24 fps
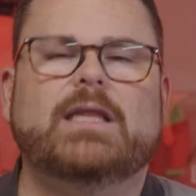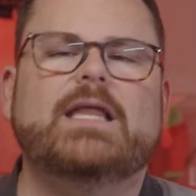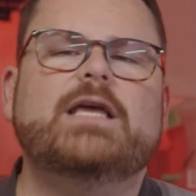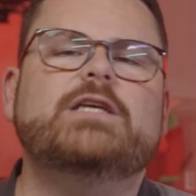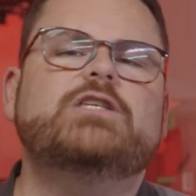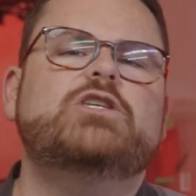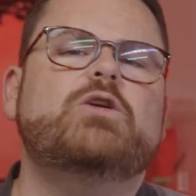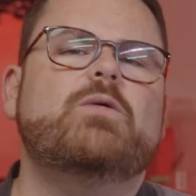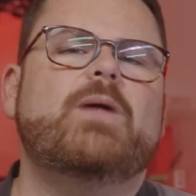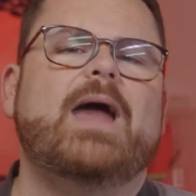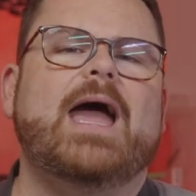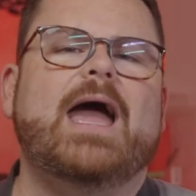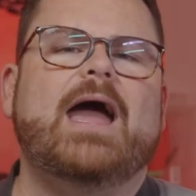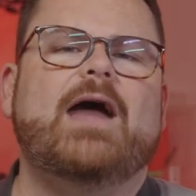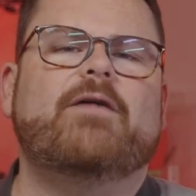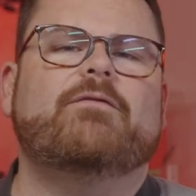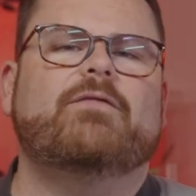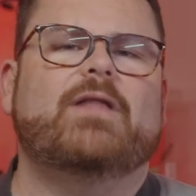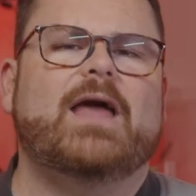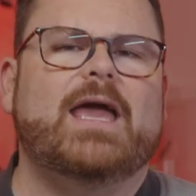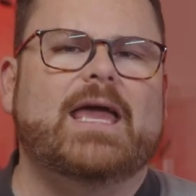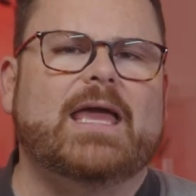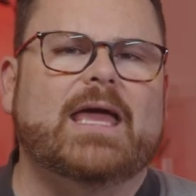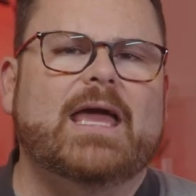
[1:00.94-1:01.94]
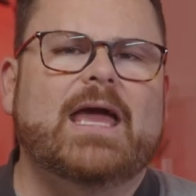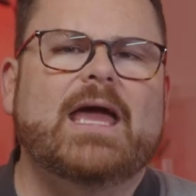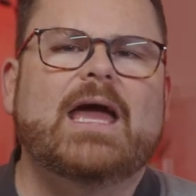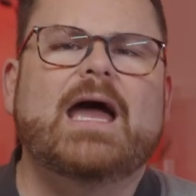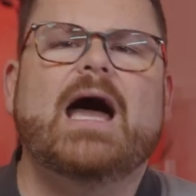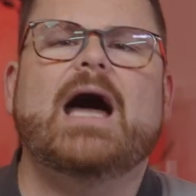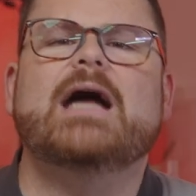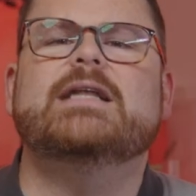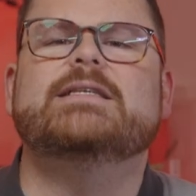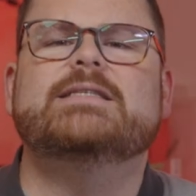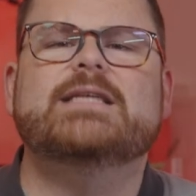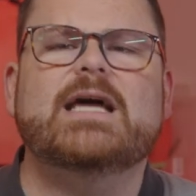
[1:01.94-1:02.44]
unless you have like
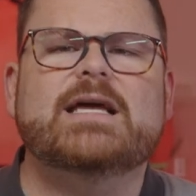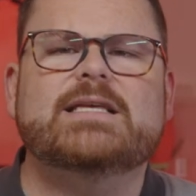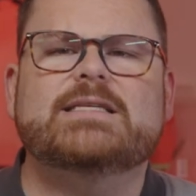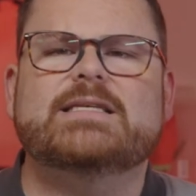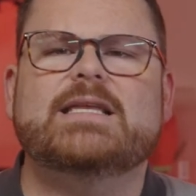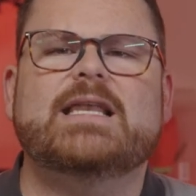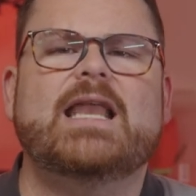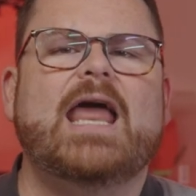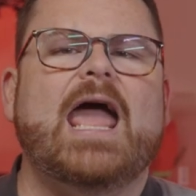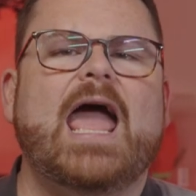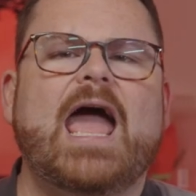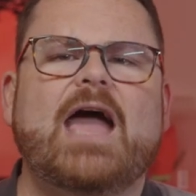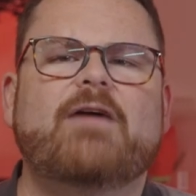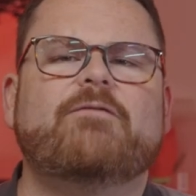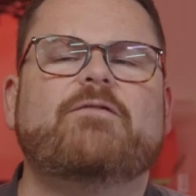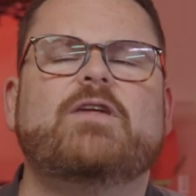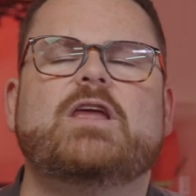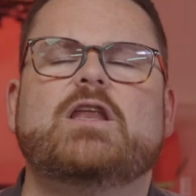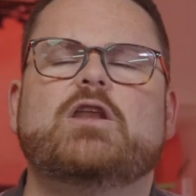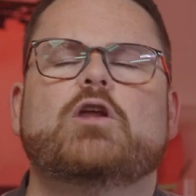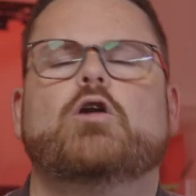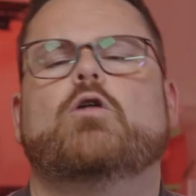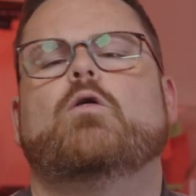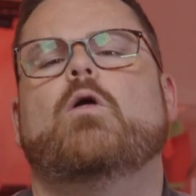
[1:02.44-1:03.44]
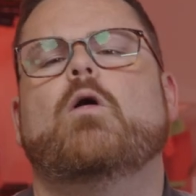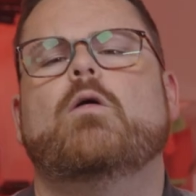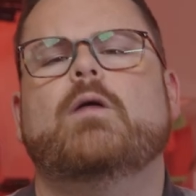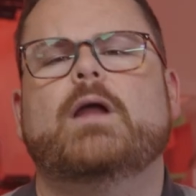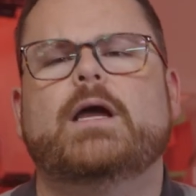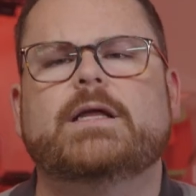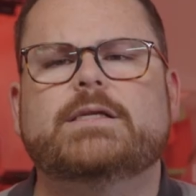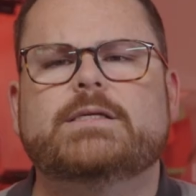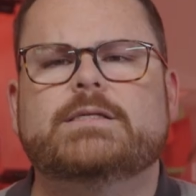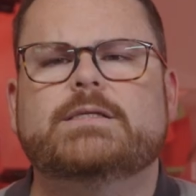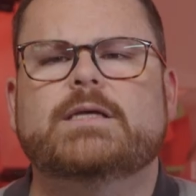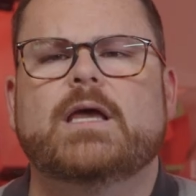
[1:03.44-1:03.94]
a dozen half-eaten
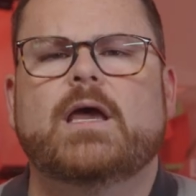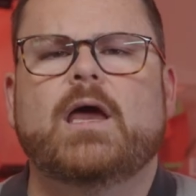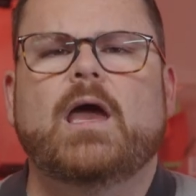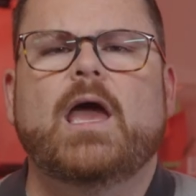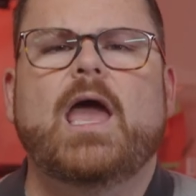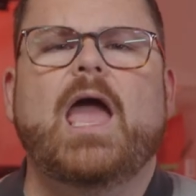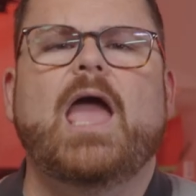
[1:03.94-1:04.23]
cronuts,